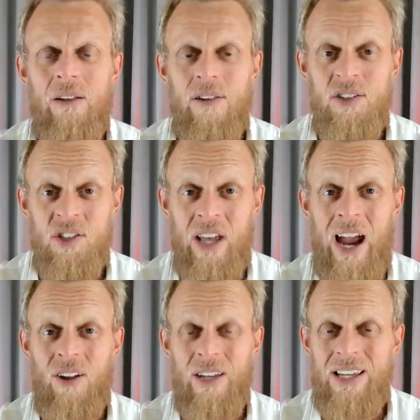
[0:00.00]
The
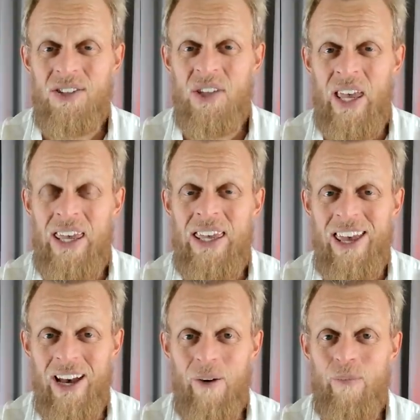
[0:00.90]
scale is key
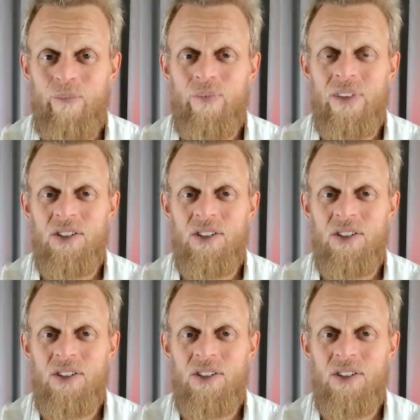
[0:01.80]
here. The